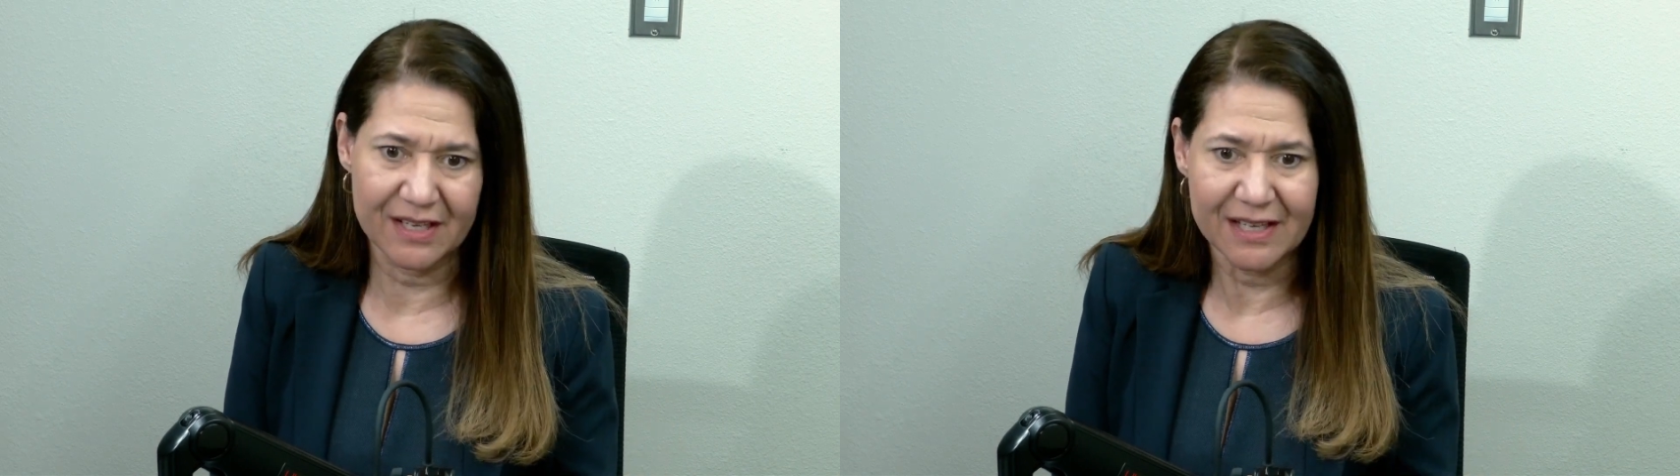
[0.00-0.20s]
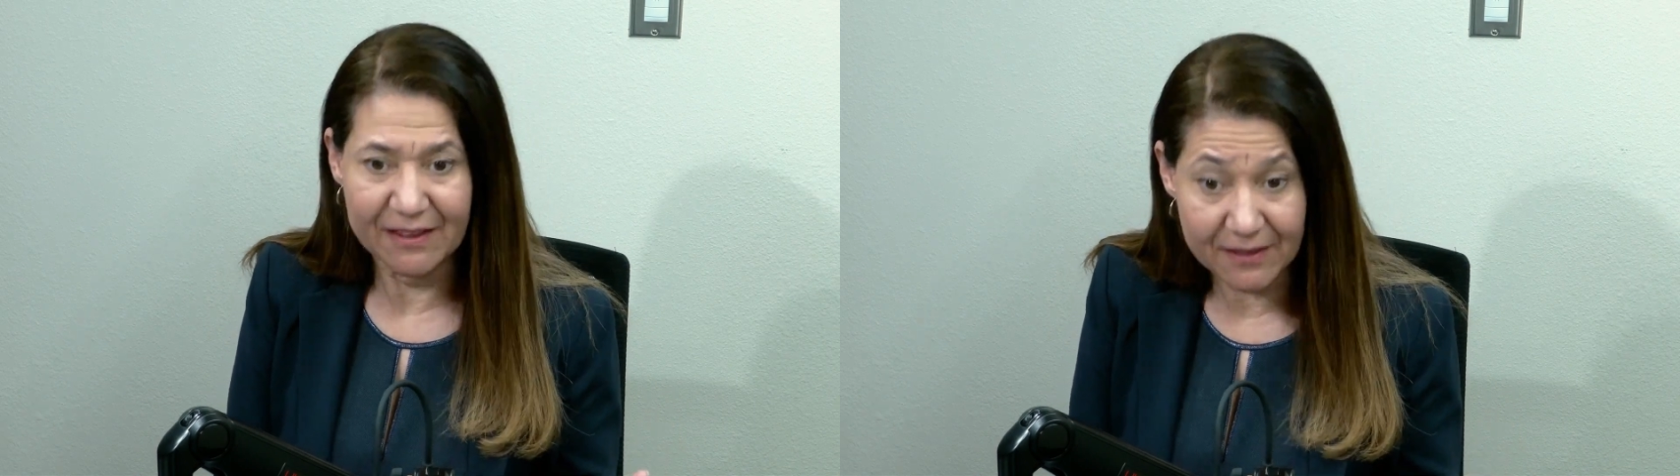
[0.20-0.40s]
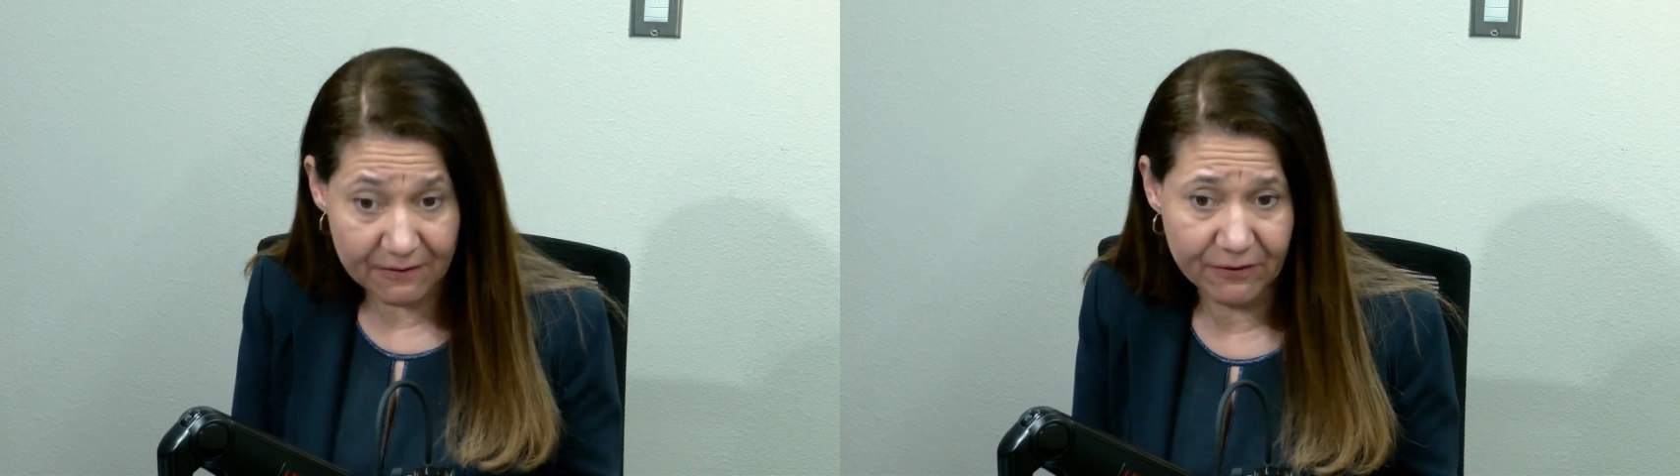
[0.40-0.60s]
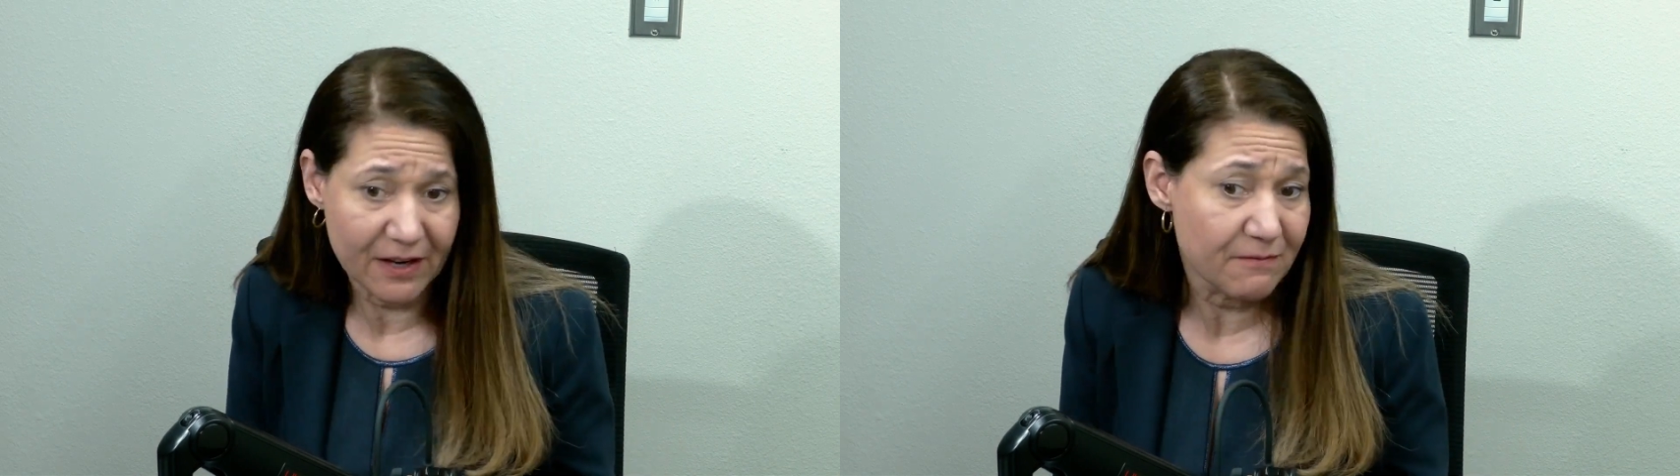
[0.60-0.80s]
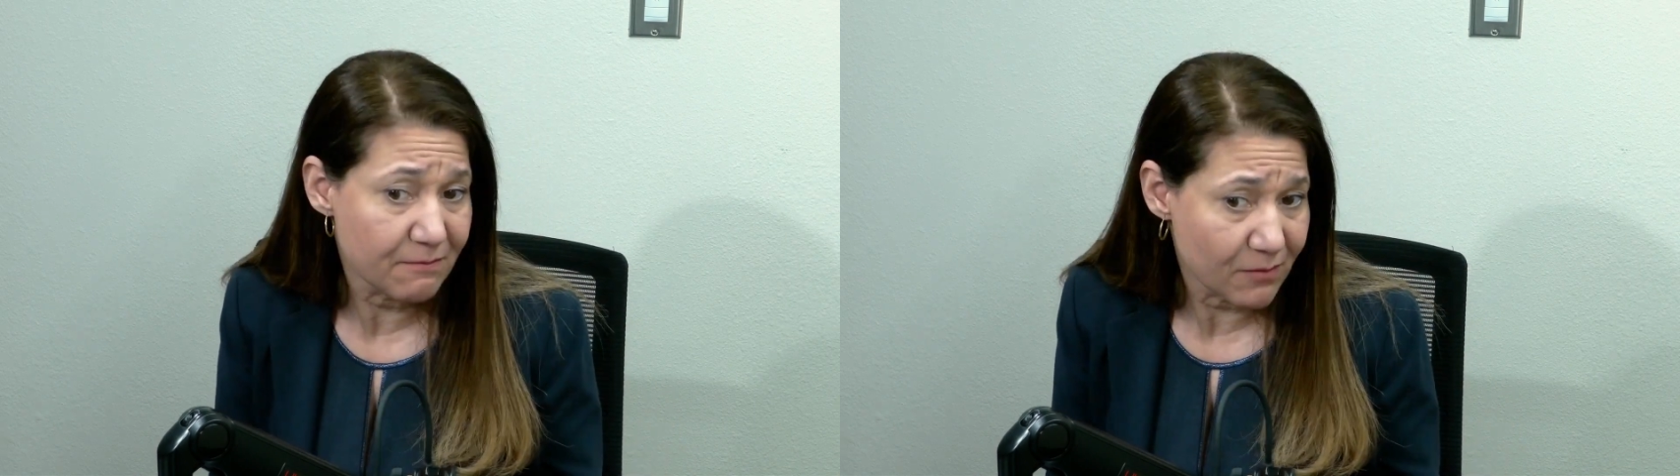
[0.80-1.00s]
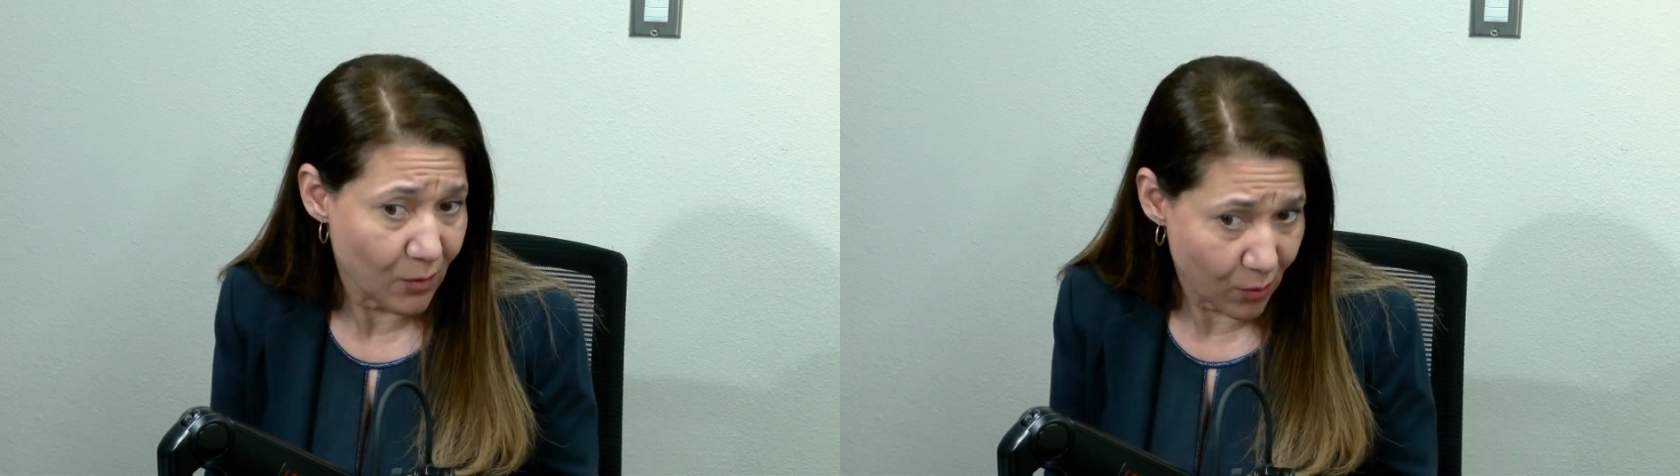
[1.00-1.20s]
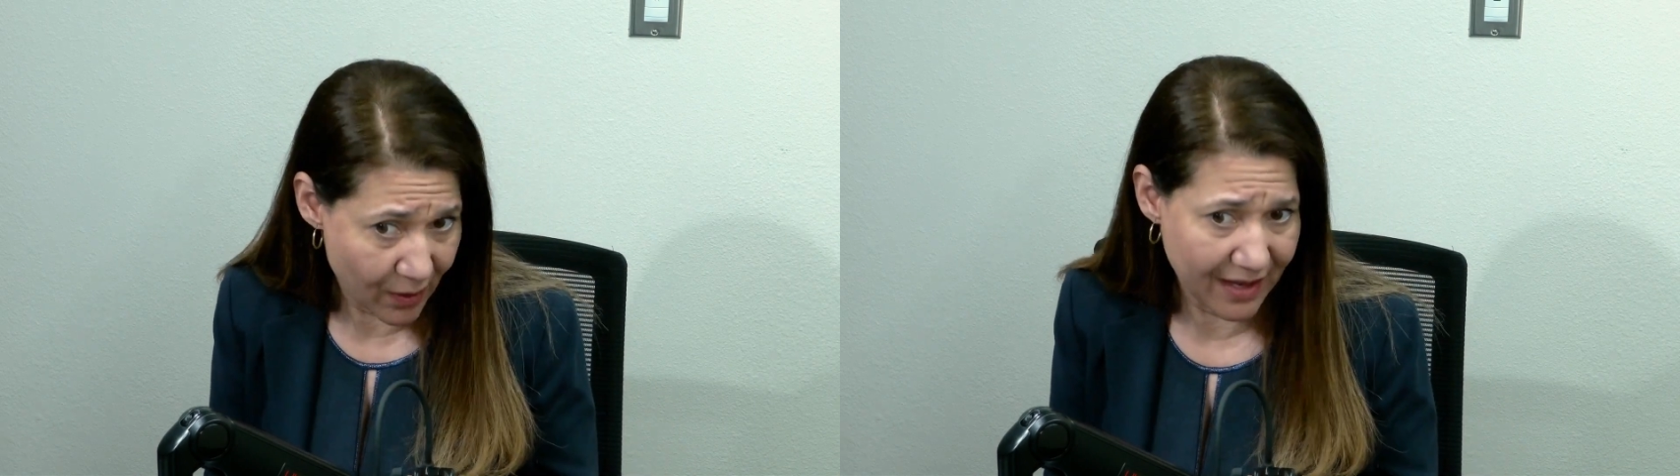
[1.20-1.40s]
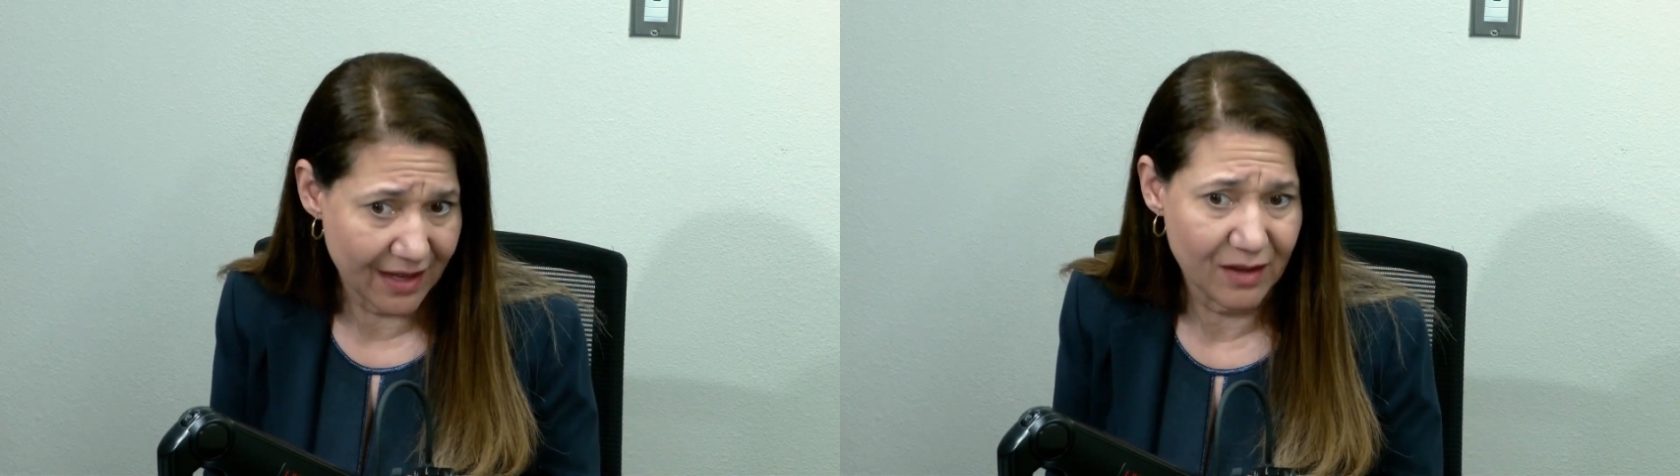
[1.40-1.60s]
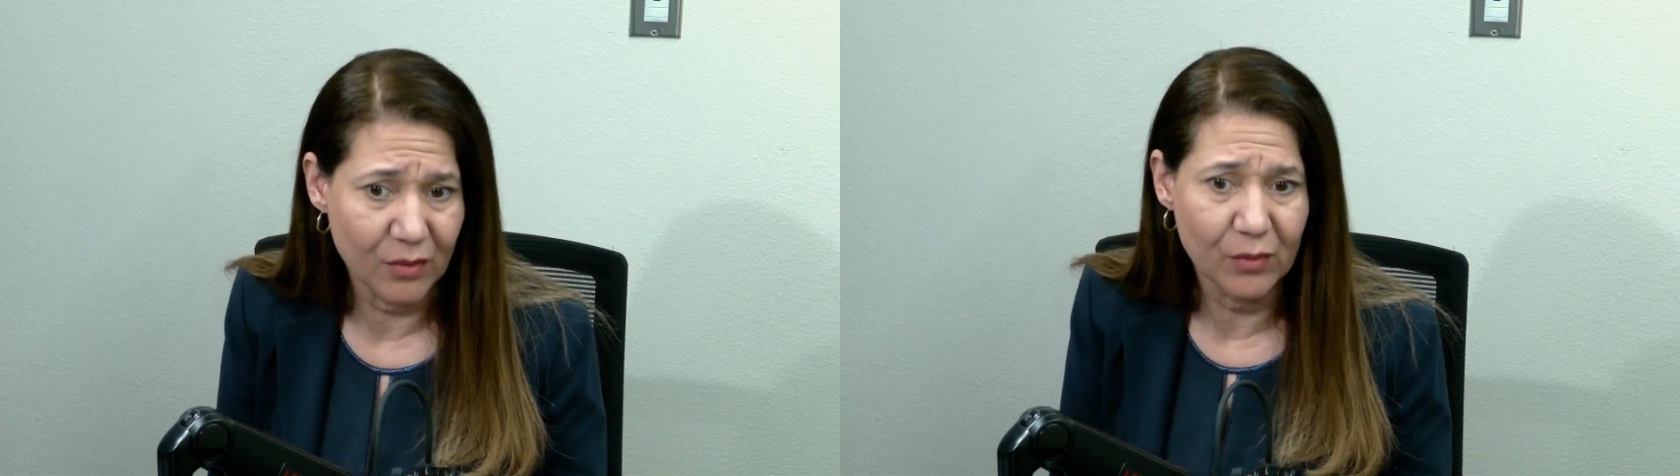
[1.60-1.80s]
in a different way.